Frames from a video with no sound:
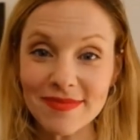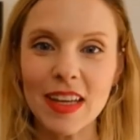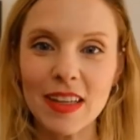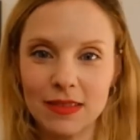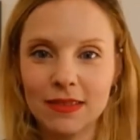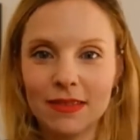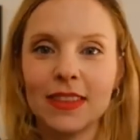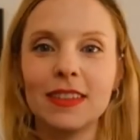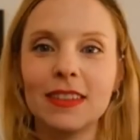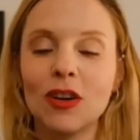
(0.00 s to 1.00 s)
in
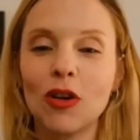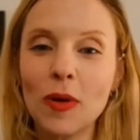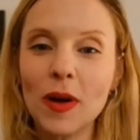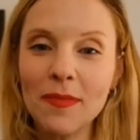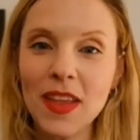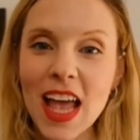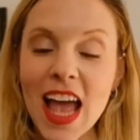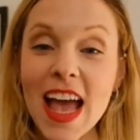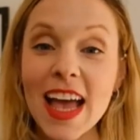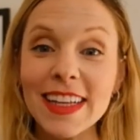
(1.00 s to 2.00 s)
in the hallway
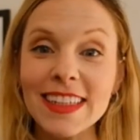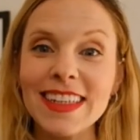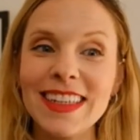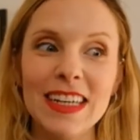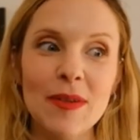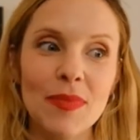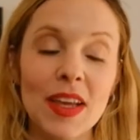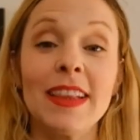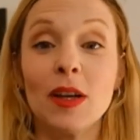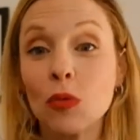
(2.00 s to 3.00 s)
and uh,
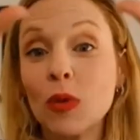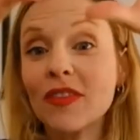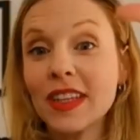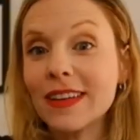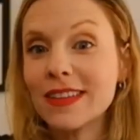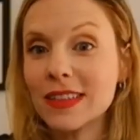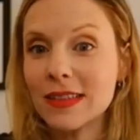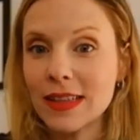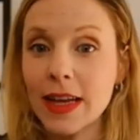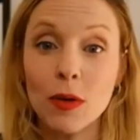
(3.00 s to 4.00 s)
and then we have the
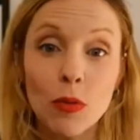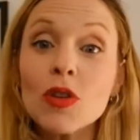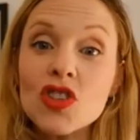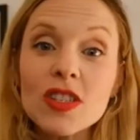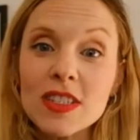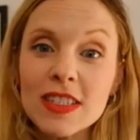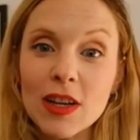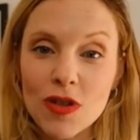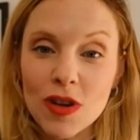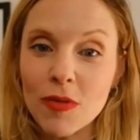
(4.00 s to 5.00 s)
exit sign which is
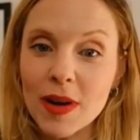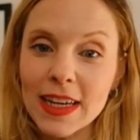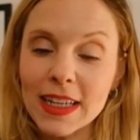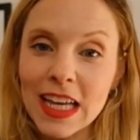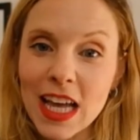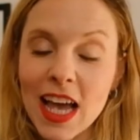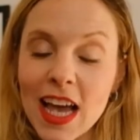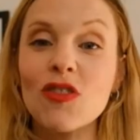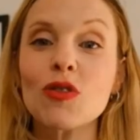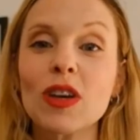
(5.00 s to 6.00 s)
naturally red
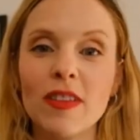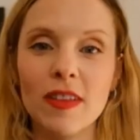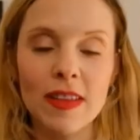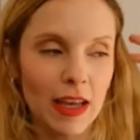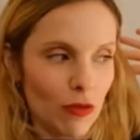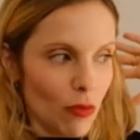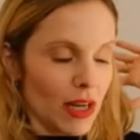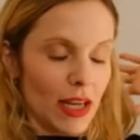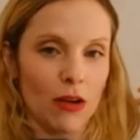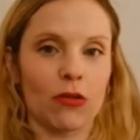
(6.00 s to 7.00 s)
and so you have this like really